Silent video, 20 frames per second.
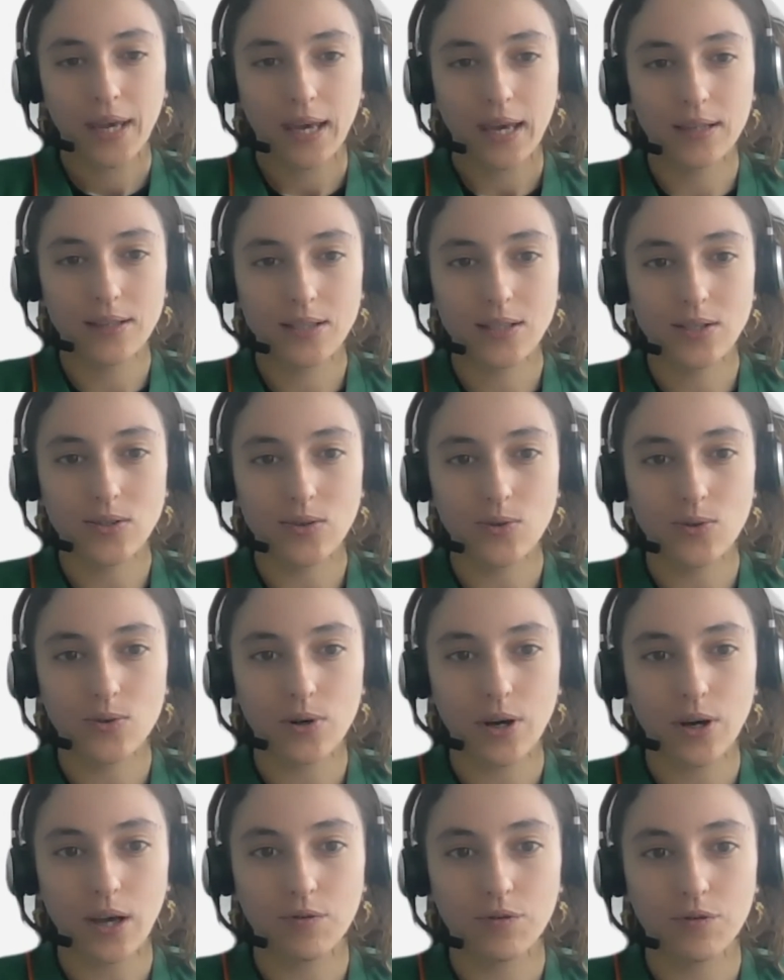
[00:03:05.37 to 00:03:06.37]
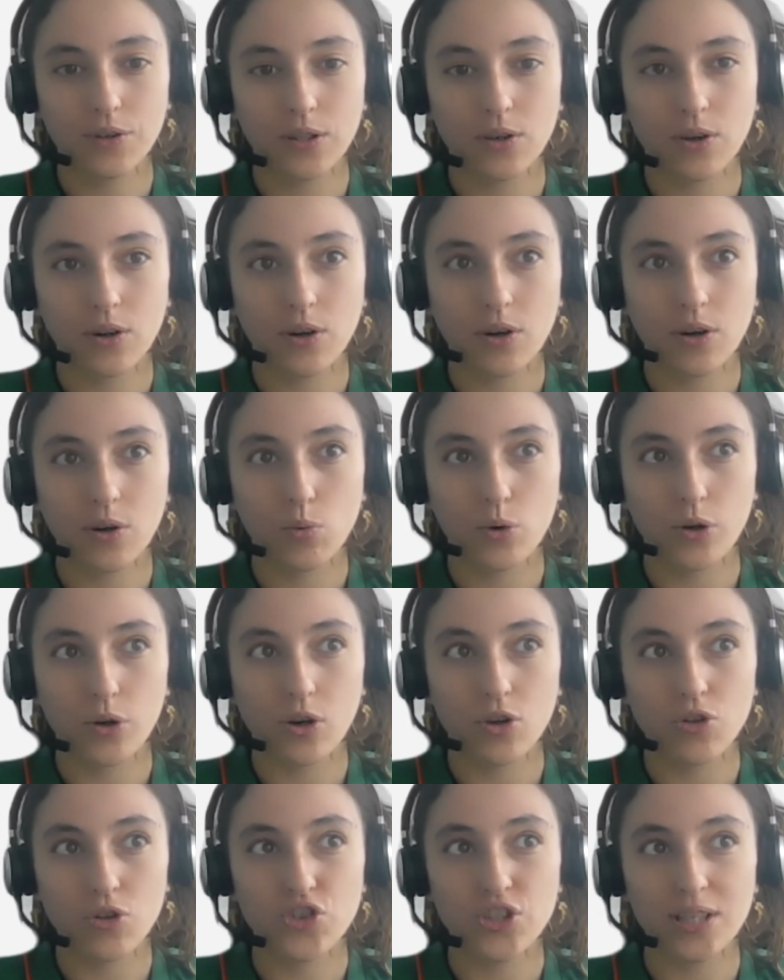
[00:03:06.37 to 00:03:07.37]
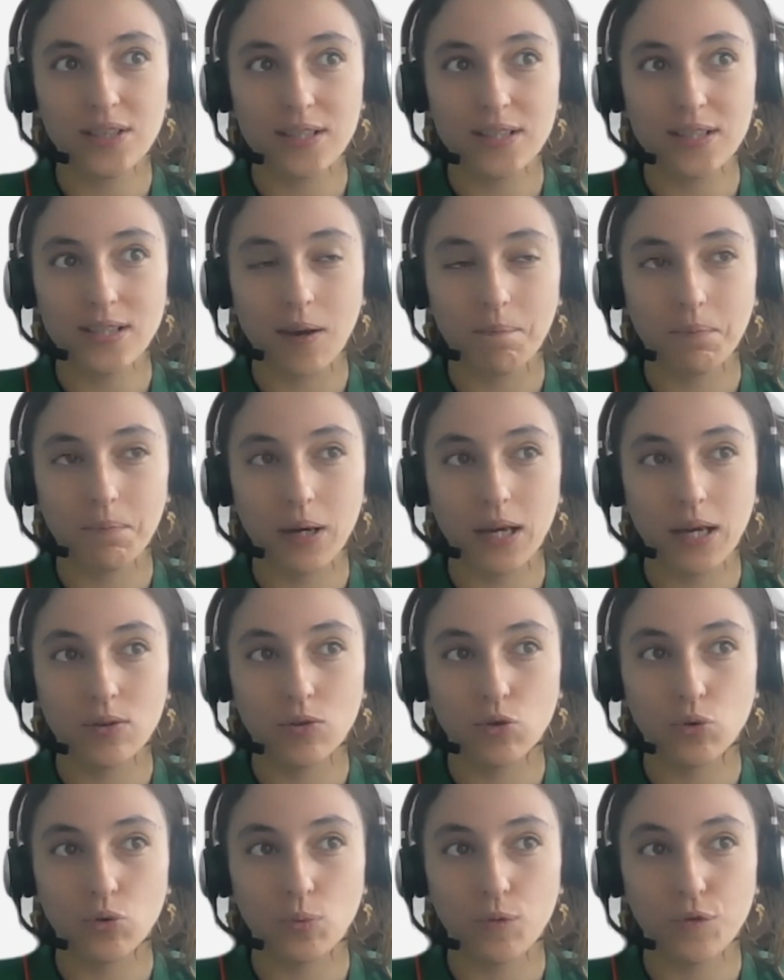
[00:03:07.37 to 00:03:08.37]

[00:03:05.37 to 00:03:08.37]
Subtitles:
And so every year we're launching this campaign